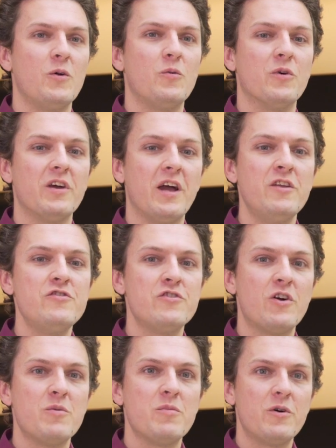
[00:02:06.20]
What I
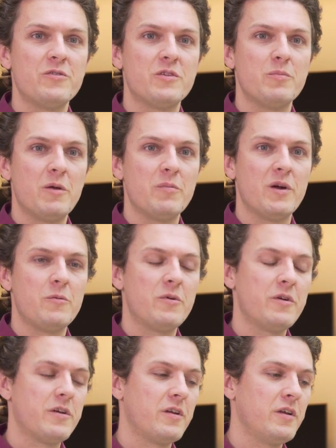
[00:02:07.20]
enjoy most about my
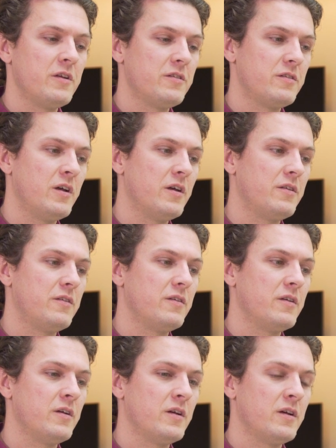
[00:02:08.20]
work is that
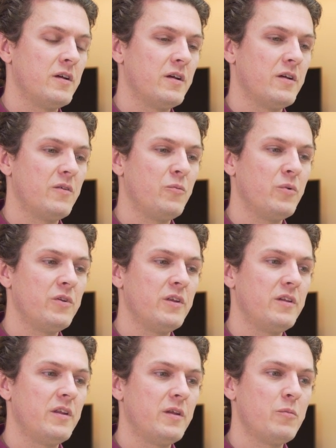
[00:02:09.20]

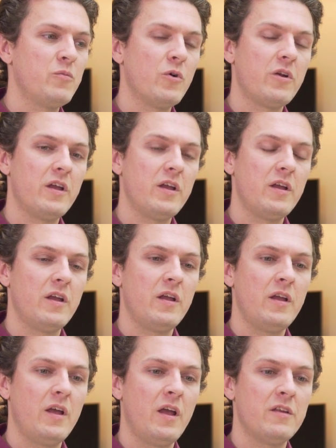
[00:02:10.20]
I'm working
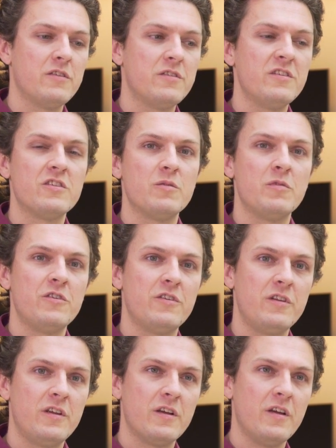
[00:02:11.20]
as a system
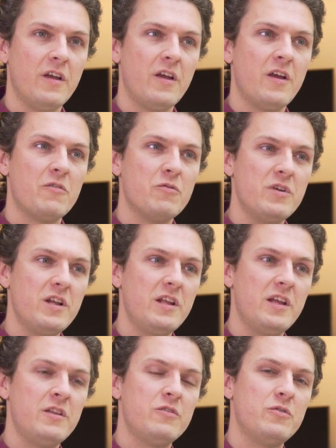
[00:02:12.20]
engineer
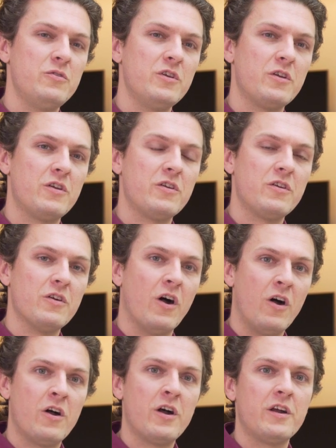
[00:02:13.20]
really into the
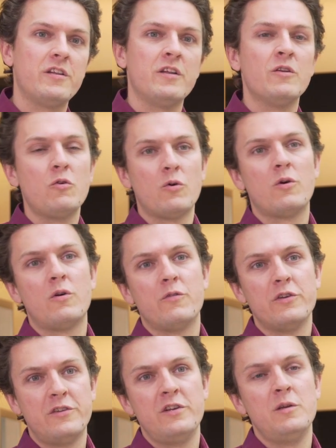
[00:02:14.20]
heart and the core
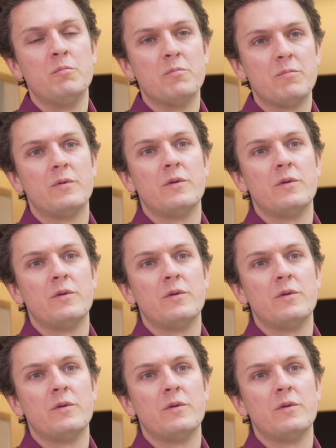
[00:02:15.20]
of a team.